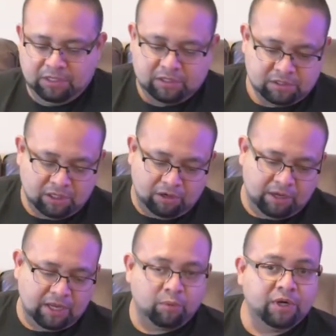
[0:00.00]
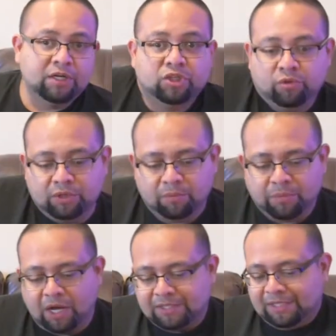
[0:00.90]
So I wanted to do an
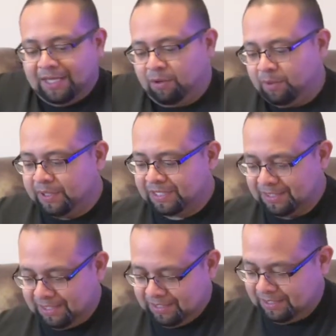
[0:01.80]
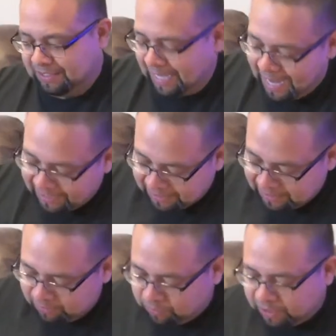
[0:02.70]
unboxing, that way we can see
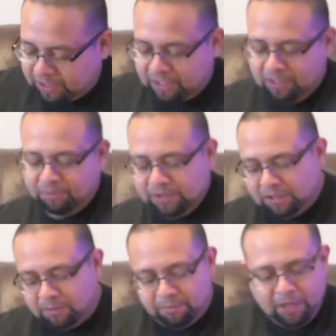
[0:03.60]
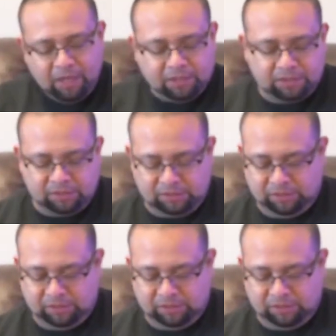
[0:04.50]
exactly what comes in the box.